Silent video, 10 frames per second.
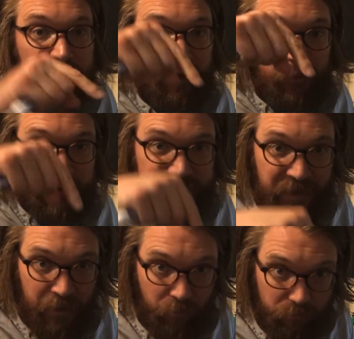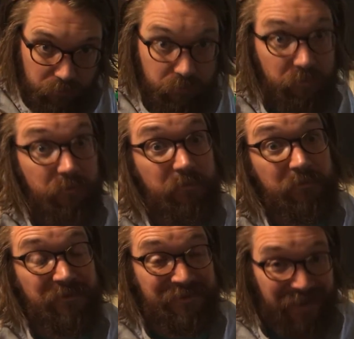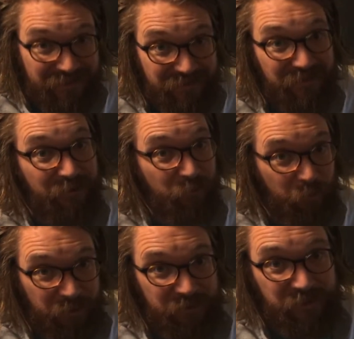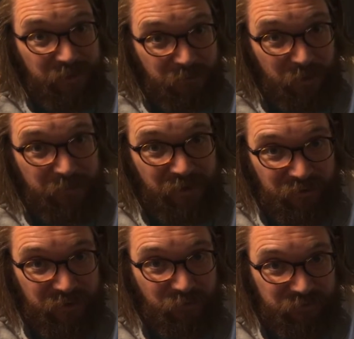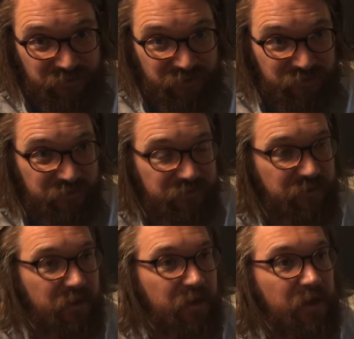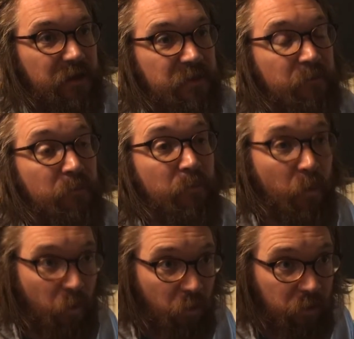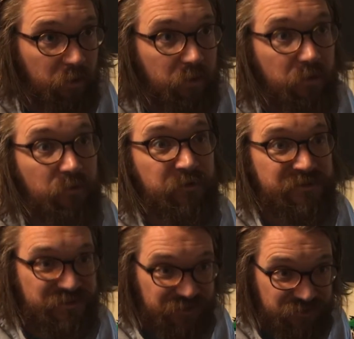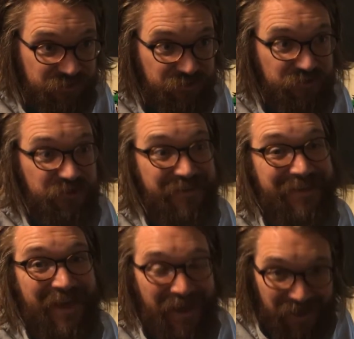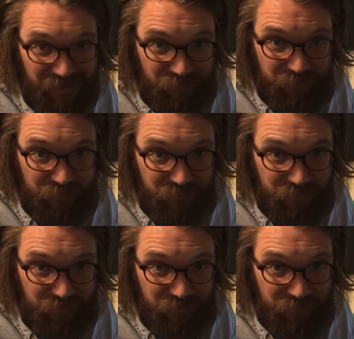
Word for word: It went down. That's another weird thing about parallel resistance. The more resistors you have,